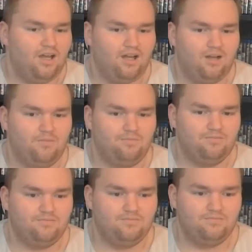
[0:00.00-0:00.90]

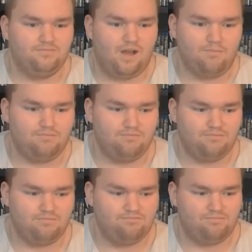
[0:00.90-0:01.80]
I'm
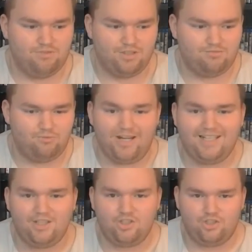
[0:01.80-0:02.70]
just
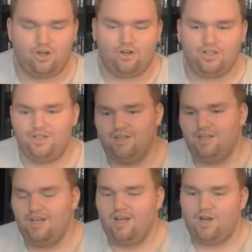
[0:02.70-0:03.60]
really in shock.
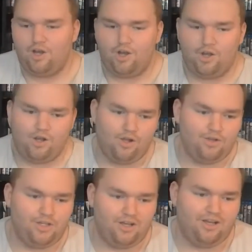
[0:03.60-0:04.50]

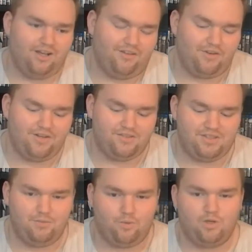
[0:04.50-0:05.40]
Only I've only ever
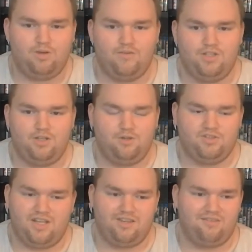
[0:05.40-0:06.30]
seen one of my
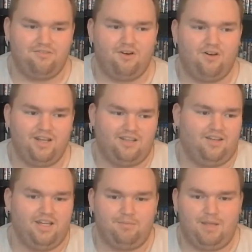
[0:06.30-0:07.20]
videos get that far in
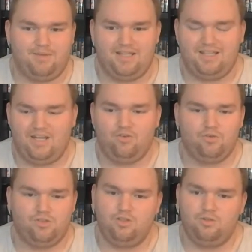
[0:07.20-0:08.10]
like maybe a year
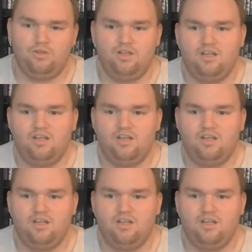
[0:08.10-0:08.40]
or two.